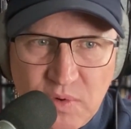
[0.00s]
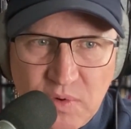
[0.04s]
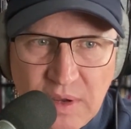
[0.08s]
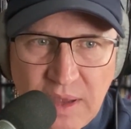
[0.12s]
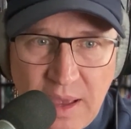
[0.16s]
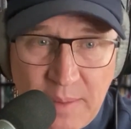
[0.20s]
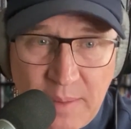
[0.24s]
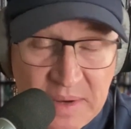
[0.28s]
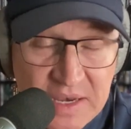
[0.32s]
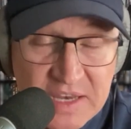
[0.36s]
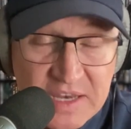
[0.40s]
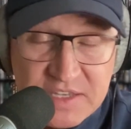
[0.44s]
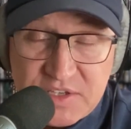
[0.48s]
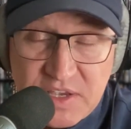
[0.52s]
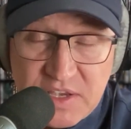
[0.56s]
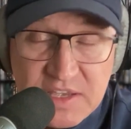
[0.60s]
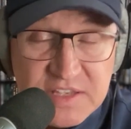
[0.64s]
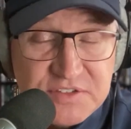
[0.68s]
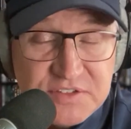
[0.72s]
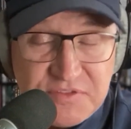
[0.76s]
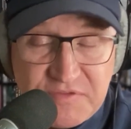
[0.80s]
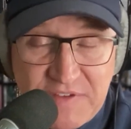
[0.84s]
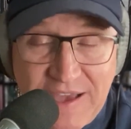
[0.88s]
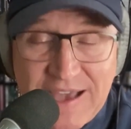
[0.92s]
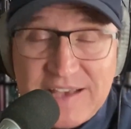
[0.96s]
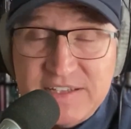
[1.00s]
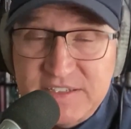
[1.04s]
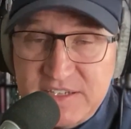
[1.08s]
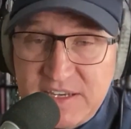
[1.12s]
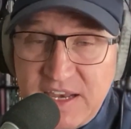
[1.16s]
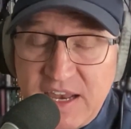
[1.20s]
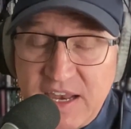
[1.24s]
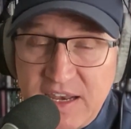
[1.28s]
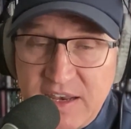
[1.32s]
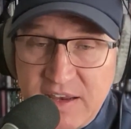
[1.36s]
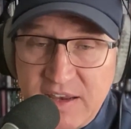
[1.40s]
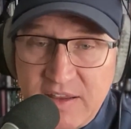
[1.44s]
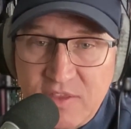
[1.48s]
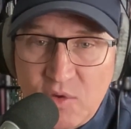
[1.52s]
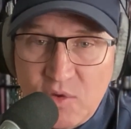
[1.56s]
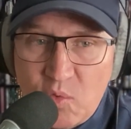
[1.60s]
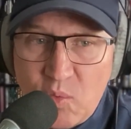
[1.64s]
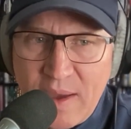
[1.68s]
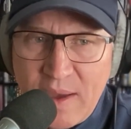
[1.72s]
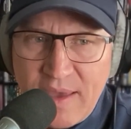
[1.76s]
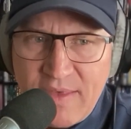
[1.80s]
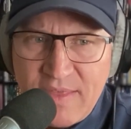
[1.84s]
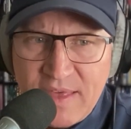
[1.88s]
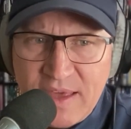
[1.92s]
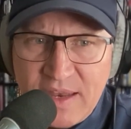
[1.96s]
mean, it's fascinating the
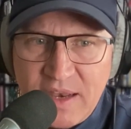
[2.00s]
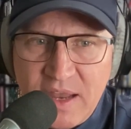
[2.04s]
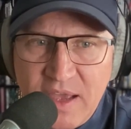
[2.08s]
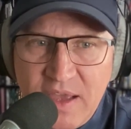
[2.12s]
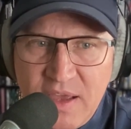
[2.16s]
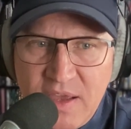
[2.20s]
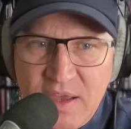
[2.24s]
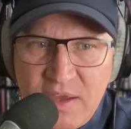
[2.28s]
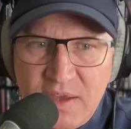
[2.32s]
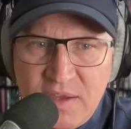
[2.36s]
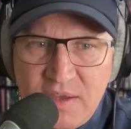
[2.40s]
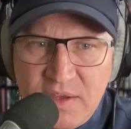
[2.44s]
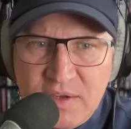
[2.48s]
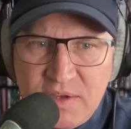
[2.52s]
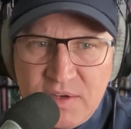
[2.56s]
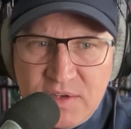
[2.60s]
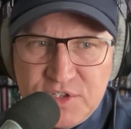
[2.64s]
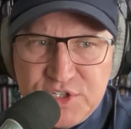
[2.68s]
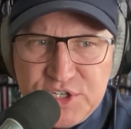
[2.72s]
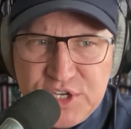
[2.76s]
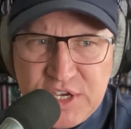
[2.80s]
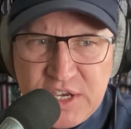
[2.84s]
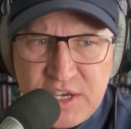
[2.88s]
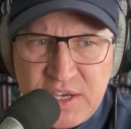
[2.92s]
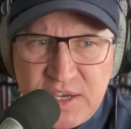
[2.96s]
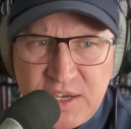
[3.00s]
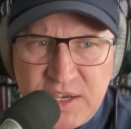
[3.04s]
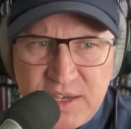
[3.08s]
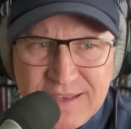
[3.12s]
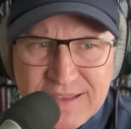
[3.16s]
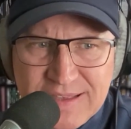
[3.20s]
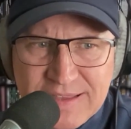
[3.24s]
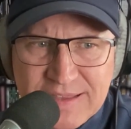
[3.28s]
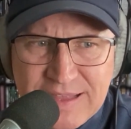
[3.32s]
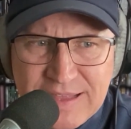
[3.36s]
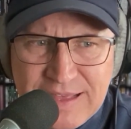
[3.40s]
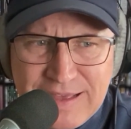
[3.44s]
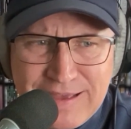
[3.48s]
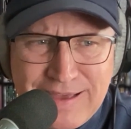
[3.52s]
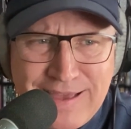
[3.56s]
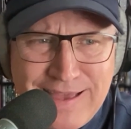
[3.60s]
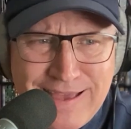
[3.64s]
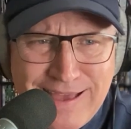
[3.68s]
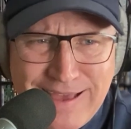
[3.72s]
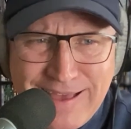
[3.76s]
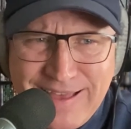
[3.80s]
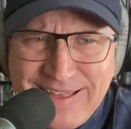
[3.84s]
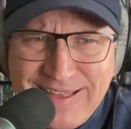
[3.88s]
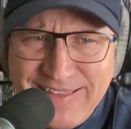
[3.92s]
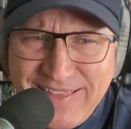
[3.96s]
way that she,
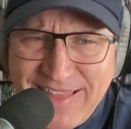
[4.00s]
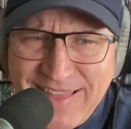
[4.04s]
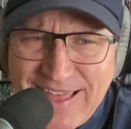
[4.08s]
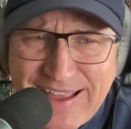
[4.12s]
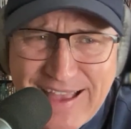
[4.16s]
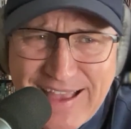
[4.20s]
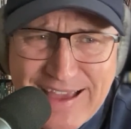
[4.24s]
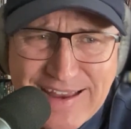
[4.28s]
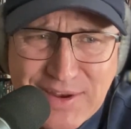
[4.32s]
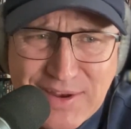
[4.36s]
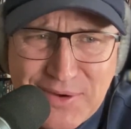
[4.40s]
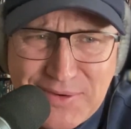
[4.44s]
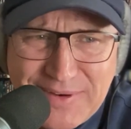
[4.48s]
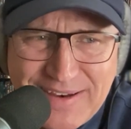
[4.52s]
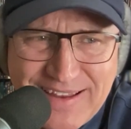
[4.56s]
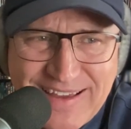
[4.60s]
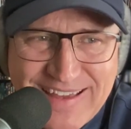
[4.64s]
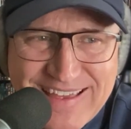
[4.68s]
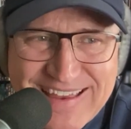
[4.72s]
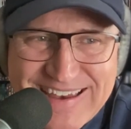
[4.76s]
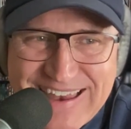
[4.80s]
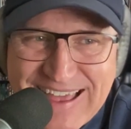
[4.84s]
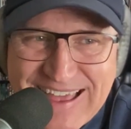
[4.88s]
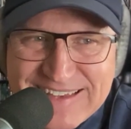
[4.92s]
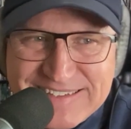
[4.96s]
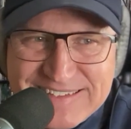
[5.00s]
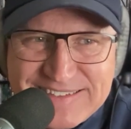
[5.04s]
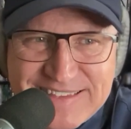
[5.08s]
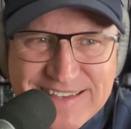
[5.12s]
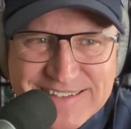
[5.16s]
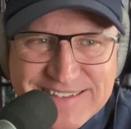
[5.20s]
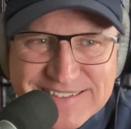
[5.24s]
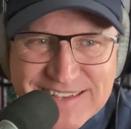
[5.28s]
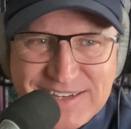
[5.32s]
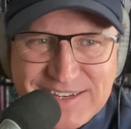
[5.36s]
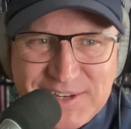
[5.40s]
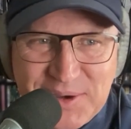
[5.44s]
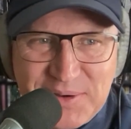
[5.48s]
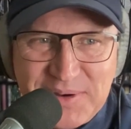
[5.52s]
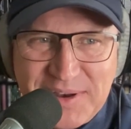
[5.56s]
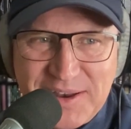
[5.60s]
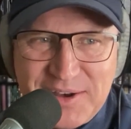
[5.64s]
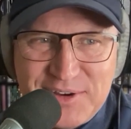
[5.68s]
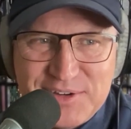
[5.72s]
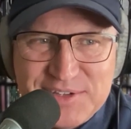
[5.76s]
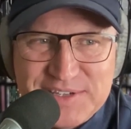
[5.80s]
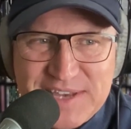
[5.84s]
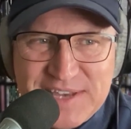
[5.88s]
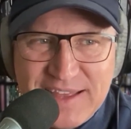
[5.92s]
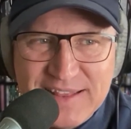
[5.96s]
like, it has things I don't
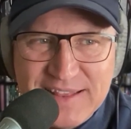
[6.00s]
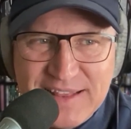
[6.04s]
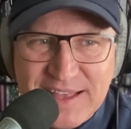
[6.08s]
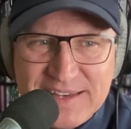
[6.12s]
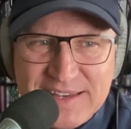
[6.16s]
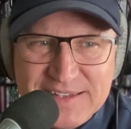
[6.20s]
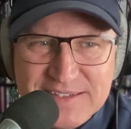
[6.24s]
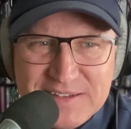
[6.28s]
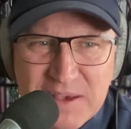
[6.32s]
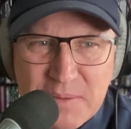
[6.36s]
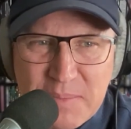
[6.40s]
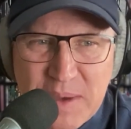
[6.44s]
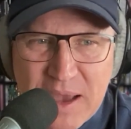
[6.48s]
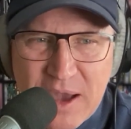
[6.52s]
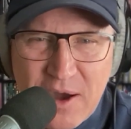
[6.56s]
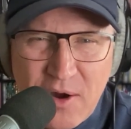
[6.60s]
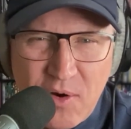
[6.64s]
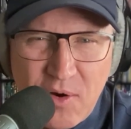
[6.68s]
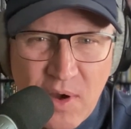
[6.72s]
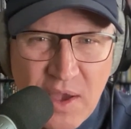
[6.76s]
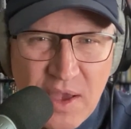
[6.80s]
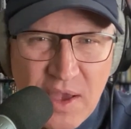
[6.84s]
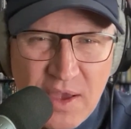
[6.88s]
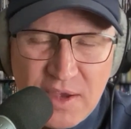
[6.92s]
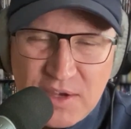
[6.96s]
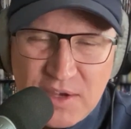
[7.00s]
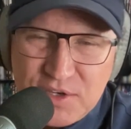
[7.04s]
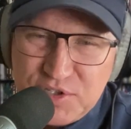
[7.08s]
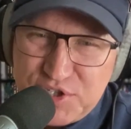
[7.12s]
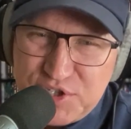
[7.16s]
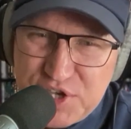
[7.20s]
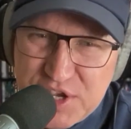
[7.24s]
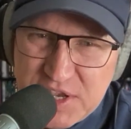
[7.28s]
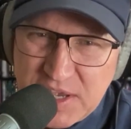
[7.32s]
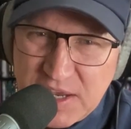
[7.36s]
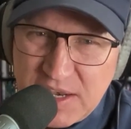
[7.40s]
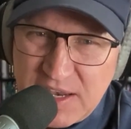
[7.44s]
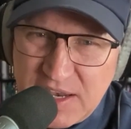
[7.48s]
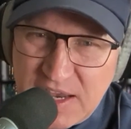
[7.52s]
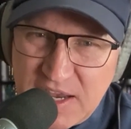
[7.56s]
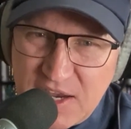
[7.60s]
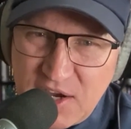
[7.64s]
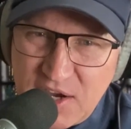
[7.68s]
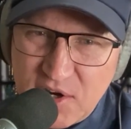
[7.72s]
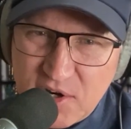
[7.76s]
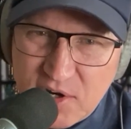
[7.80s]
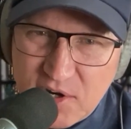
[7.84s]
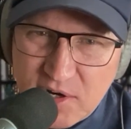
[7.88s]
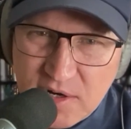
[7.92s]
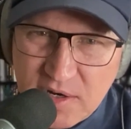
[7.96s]
understand. Like somehow she can
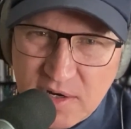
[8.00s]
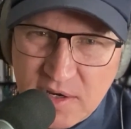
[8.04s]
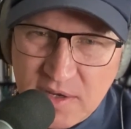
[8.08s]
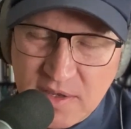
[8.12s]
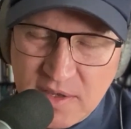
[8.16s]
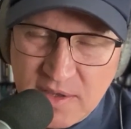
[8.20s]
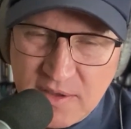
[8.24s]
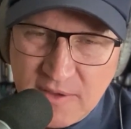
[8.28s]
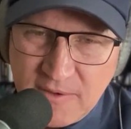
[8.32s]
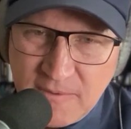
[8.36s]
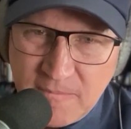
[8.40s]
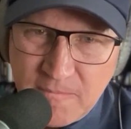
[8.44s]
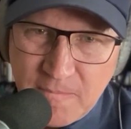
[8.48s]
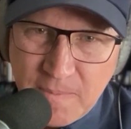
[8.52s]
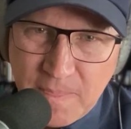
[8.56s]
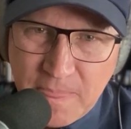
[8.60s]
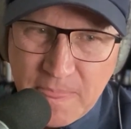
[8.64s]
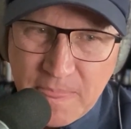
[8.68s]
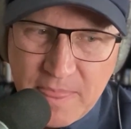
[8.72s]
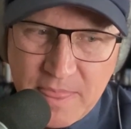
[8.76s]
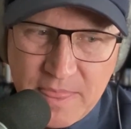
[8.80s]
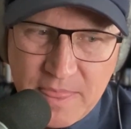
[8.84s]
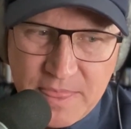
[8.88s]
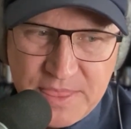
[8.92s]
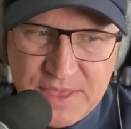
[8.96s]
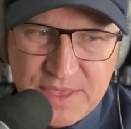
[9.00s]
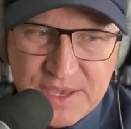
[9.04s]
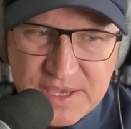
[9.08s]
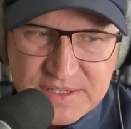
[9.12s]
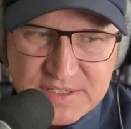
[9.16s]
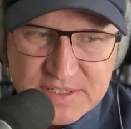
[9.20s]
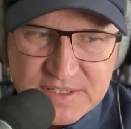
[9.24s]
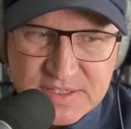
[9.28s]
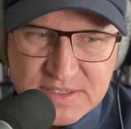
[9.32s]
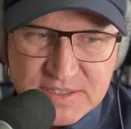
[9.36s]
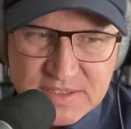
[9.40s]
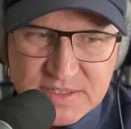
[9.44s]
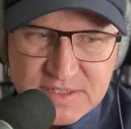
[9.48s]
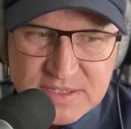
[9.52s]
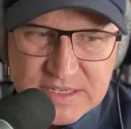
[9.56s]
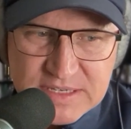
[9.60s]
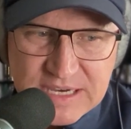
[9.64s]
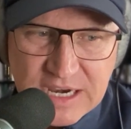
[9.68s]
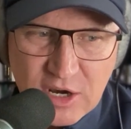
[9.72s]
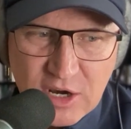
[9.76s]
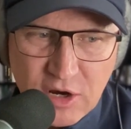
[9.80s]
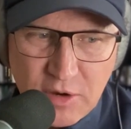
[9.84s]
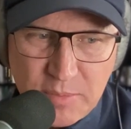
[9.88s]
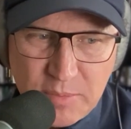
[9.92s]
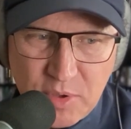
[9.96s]
hear this
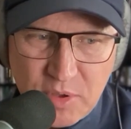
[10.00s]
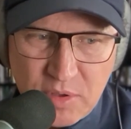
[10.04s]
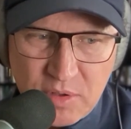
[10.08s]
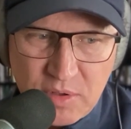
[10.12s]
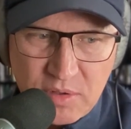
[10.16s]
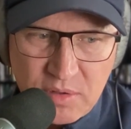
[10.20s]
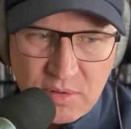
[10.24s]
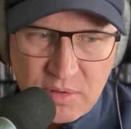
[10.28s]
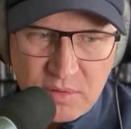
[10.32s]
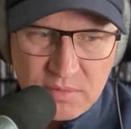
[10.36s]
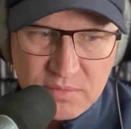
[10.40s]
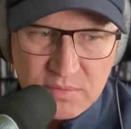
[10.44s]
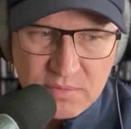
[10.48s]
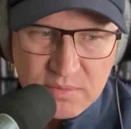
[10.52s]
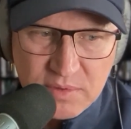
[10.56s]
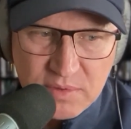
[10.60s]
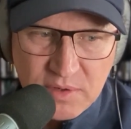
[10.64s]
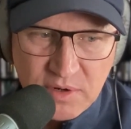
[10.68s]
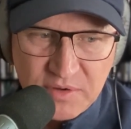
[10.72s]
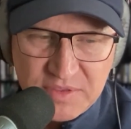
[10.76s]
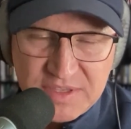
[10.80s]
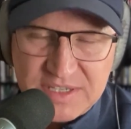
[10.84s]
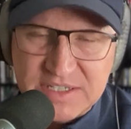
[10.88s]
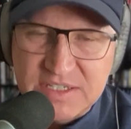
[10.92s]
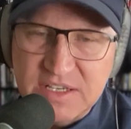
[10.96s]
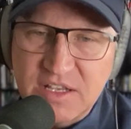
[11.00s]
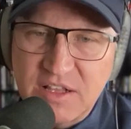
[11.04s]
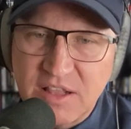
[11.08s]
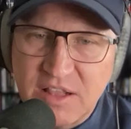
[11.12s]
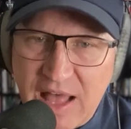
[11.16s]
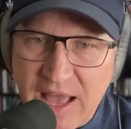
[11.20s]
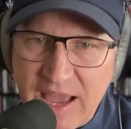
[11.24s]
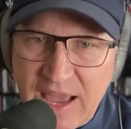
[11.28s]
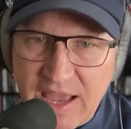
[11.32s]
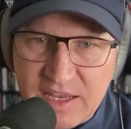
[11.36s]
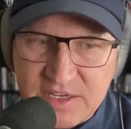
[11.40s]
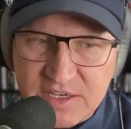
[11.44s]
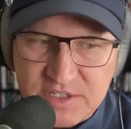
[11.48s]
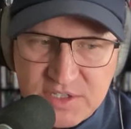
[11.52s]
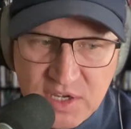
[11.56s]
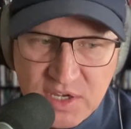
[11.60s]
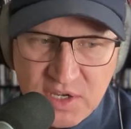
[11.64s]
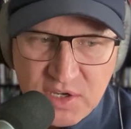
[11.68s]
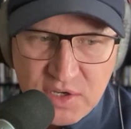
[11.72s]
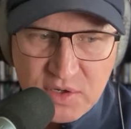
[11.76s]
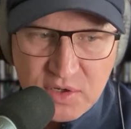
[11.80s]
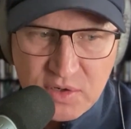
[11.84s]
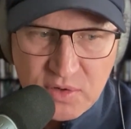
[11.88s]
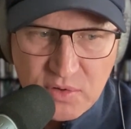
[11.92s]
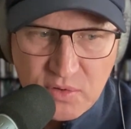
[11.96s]
this client
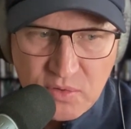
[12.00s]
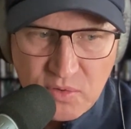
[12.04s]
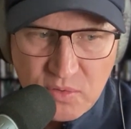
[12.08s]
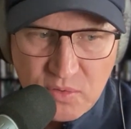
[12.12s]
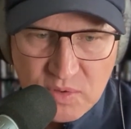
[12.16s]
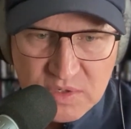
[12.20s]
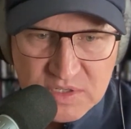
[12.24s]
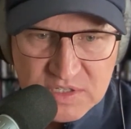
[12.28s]
who